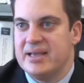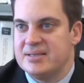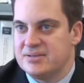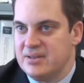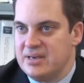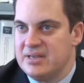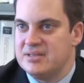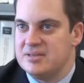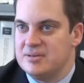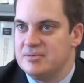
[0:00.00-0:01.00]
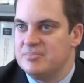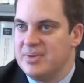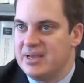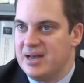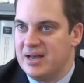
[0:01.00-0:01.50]
and so they need to
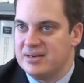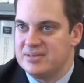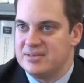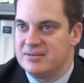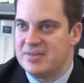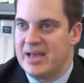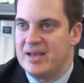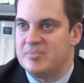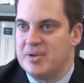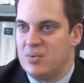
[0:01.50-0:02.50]
be cognizant of that,